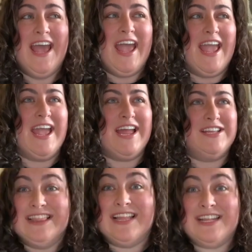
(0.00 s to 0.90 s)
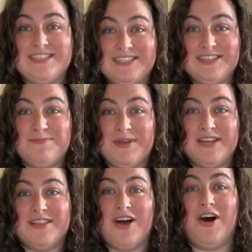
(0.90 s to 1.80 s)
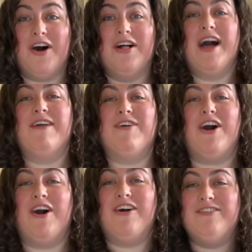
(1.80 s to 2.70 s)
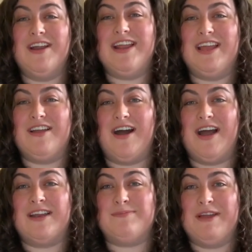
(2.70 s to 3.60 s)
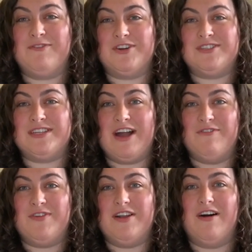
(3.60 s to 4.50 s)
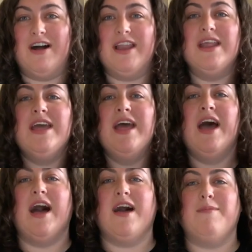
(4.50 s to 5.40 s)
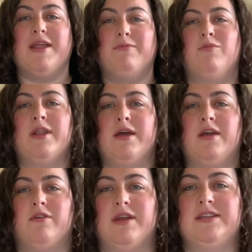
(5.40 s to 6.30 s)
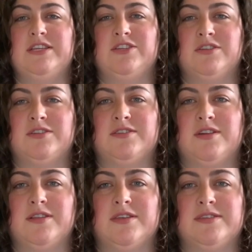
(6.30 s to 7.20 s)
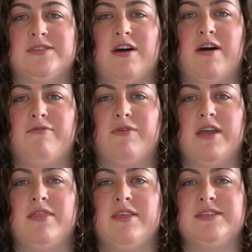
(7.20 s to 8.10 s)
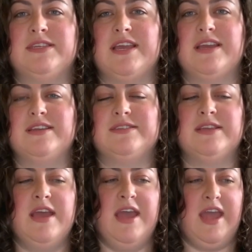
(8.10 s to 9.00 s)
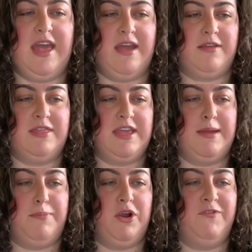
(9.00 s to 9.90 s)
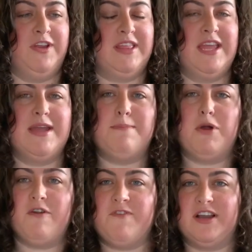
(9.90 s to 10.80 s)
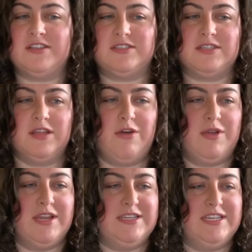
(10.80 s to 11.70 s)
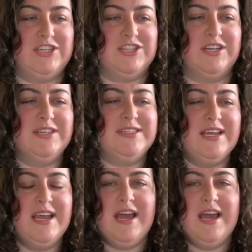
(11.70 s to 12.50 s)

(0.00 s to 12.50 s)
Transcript: And let's jump into the haul. I've already got my first outfit on. And what a great t-shirt to start this off with. This is the Perfectly Imperfect slogan t-shirt.